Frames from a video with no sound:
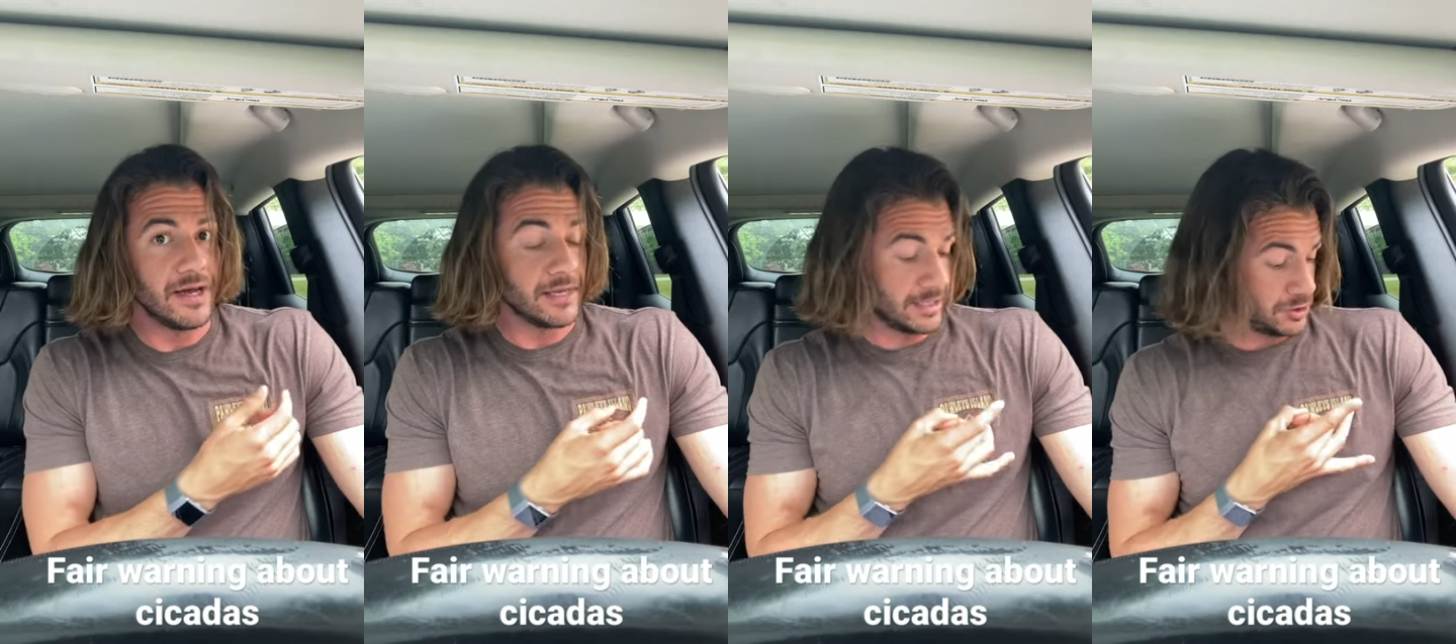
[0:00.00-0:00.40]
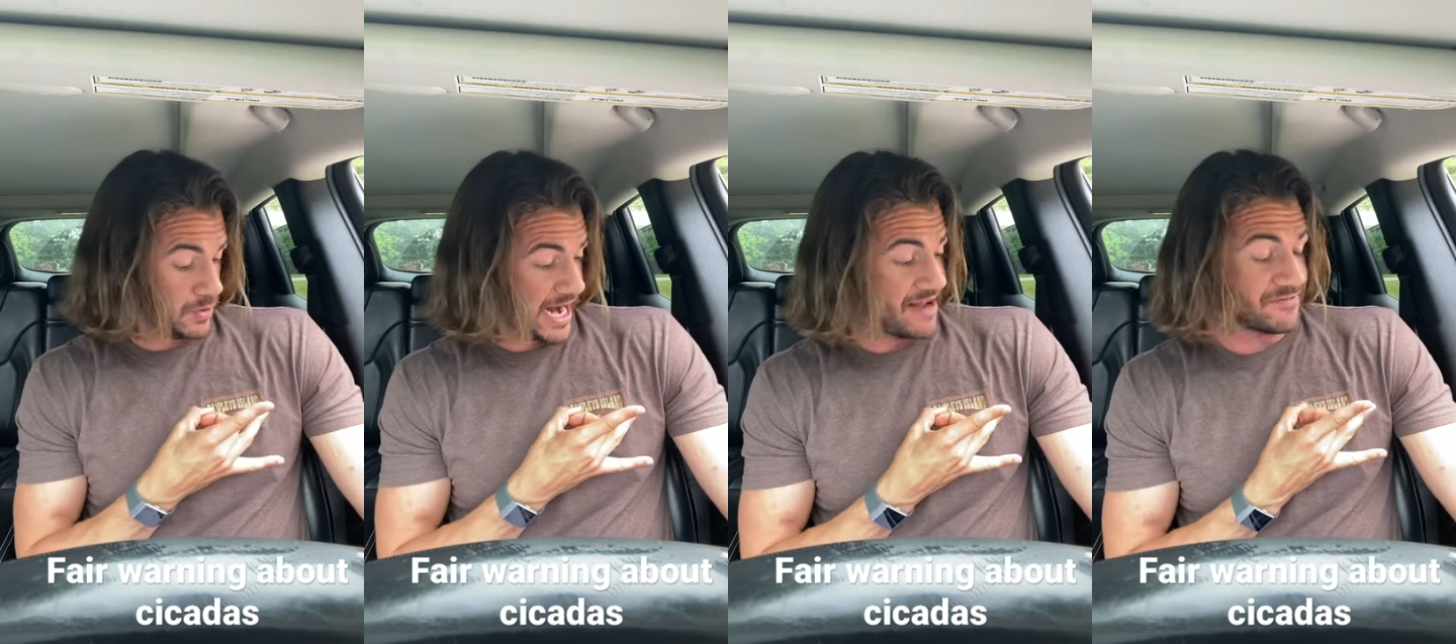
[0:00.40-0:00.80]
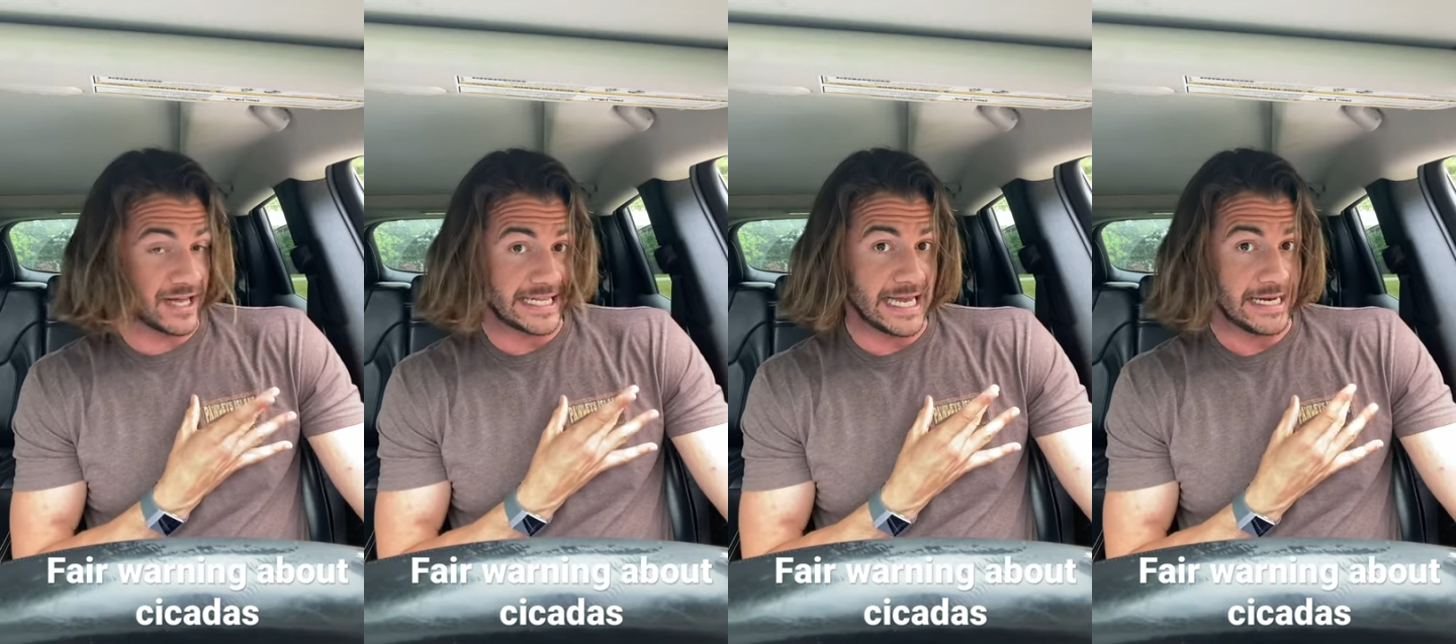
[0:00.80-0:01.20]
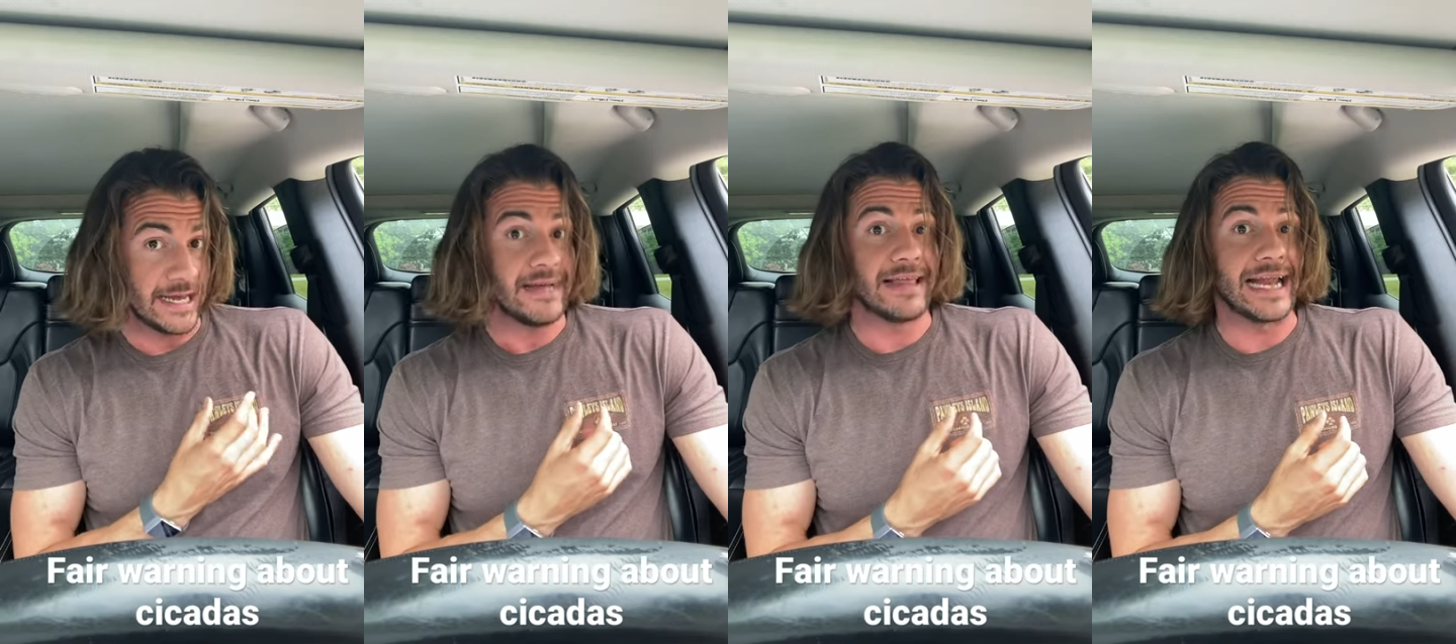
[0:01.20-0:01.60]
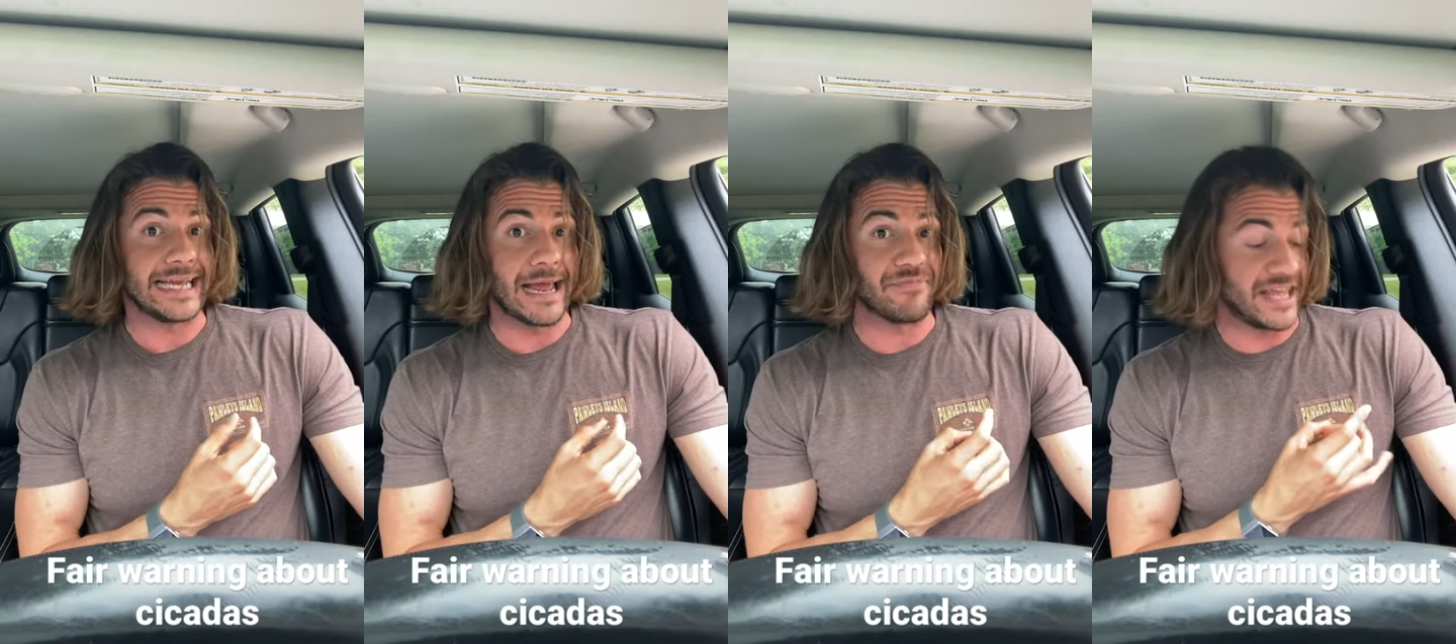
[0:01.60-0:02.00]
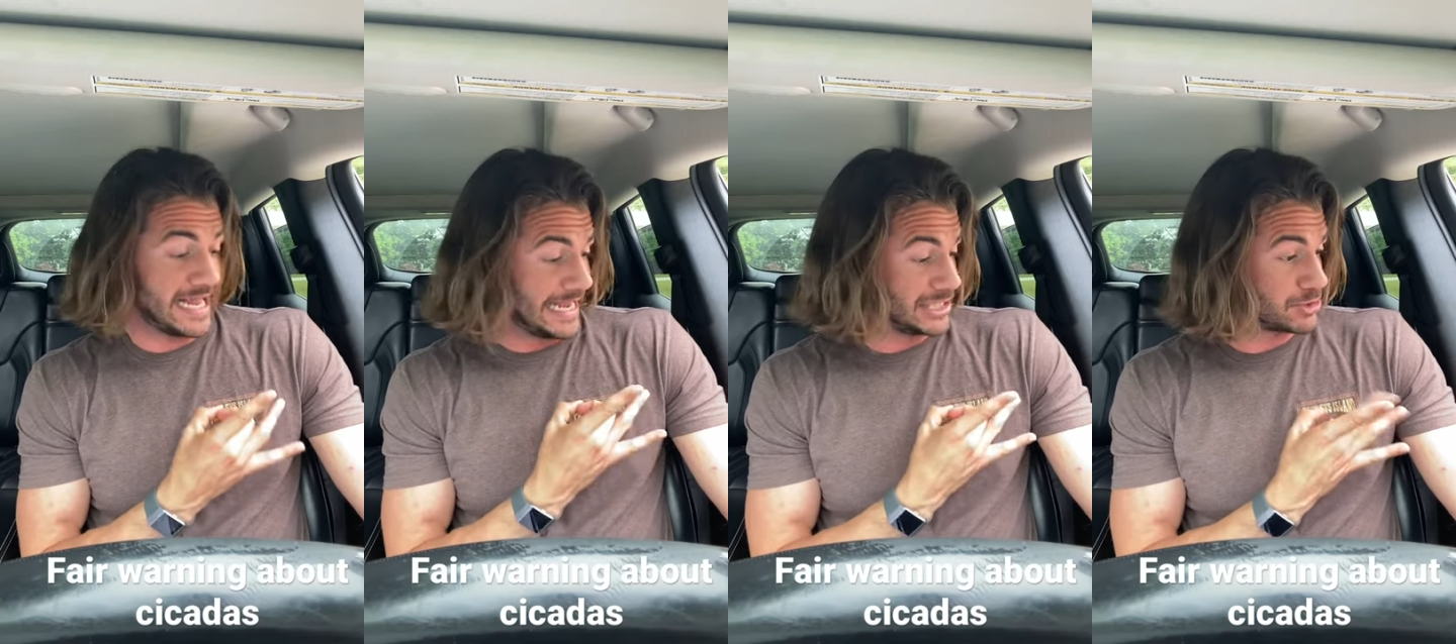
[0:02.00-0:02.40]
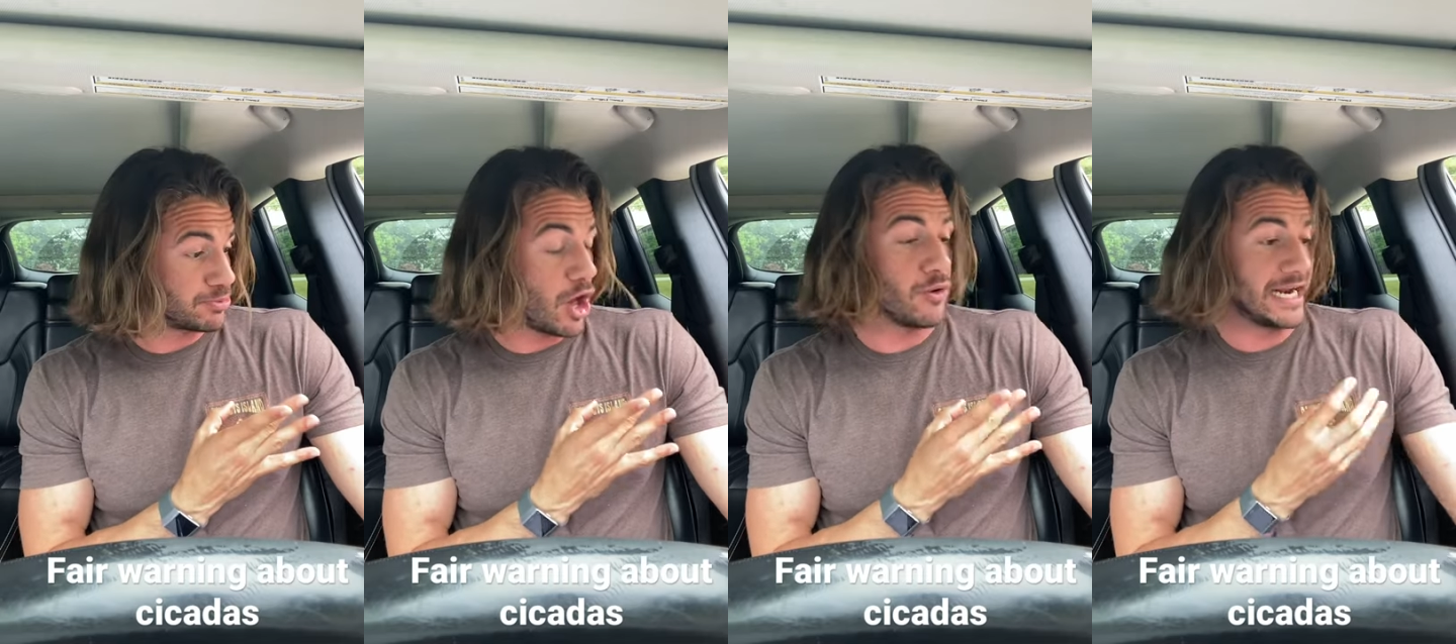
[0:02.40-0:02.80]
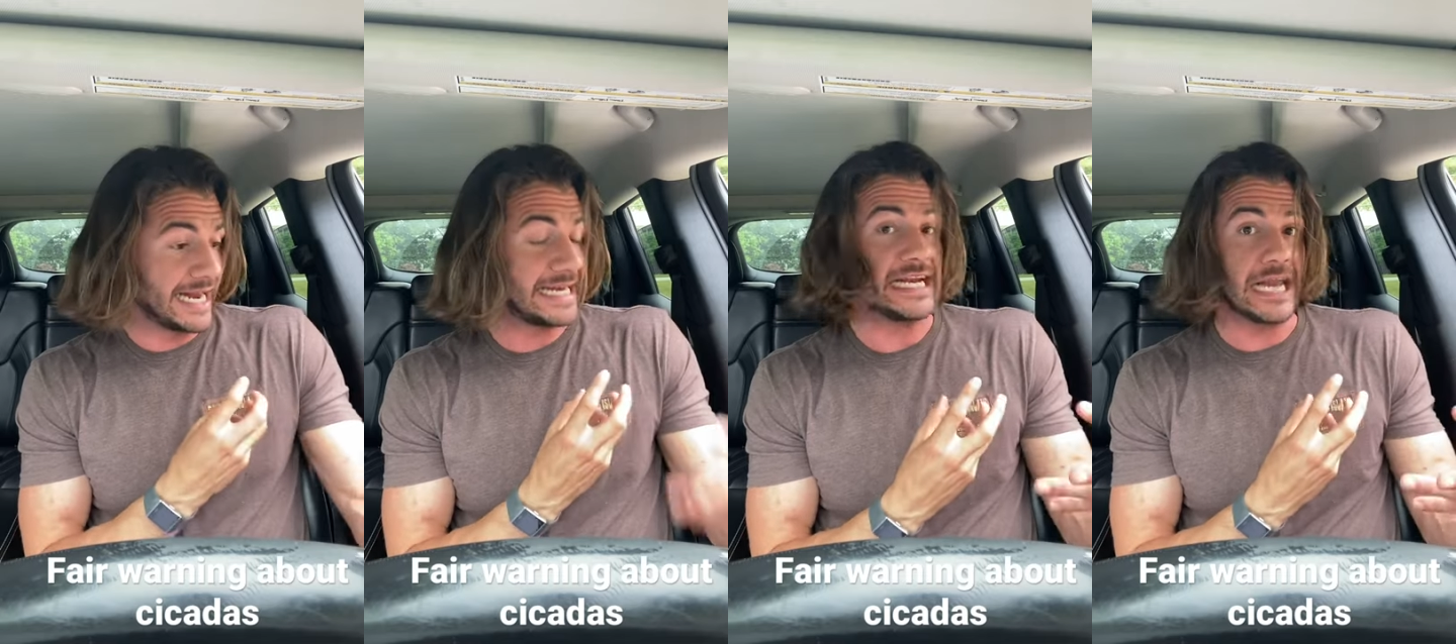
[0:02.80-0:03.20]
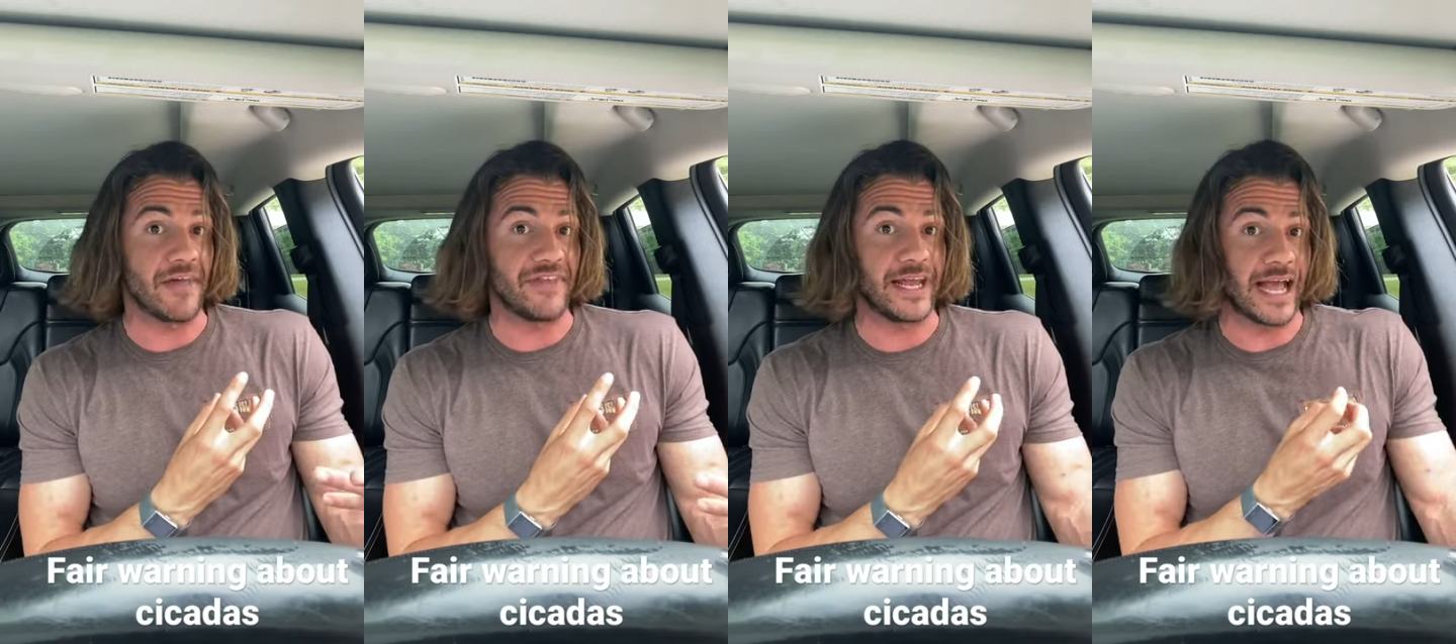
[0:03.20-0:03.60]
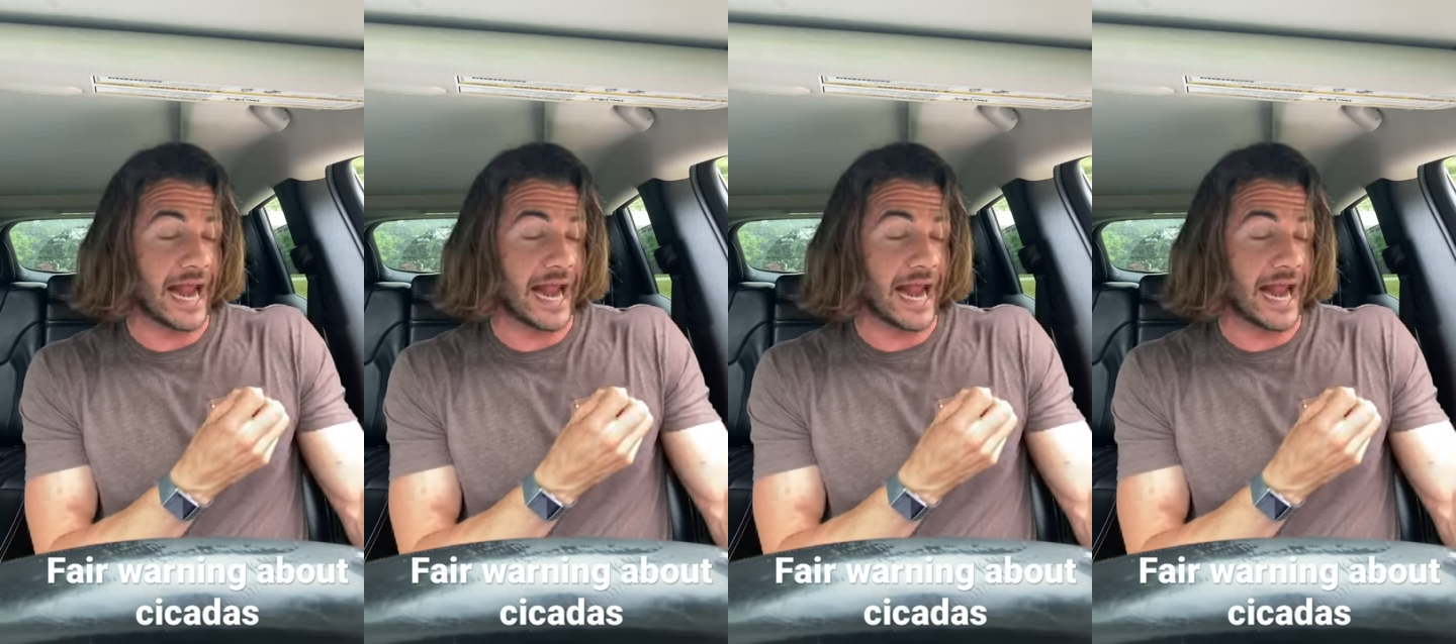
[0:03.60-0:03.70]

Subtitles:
Because when I flicked it, that damn thing exploded into nothing.